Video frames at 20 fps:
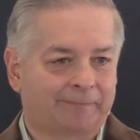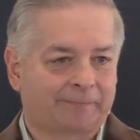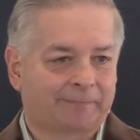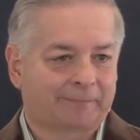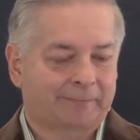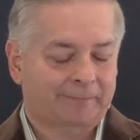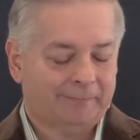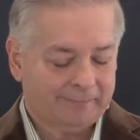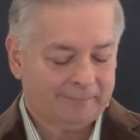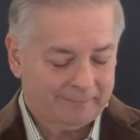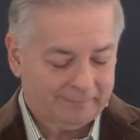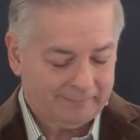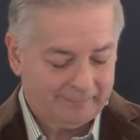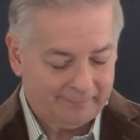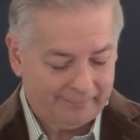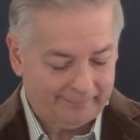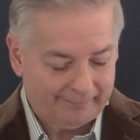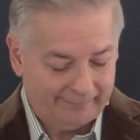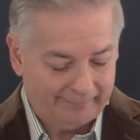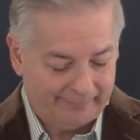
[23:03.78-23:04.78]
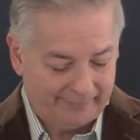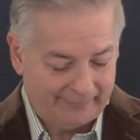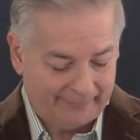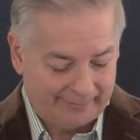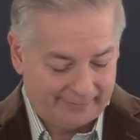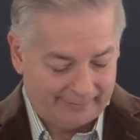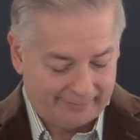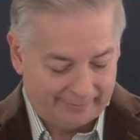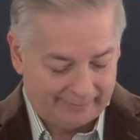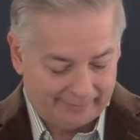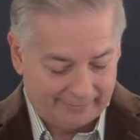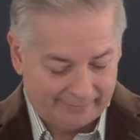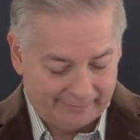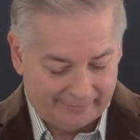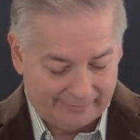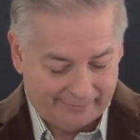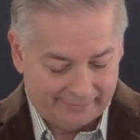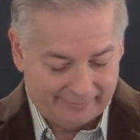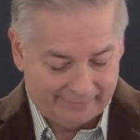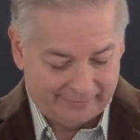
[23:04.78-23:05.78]

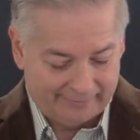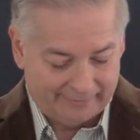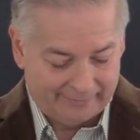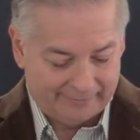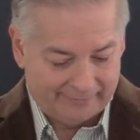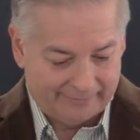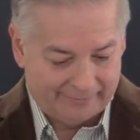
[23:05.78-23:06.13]
(no one is talking)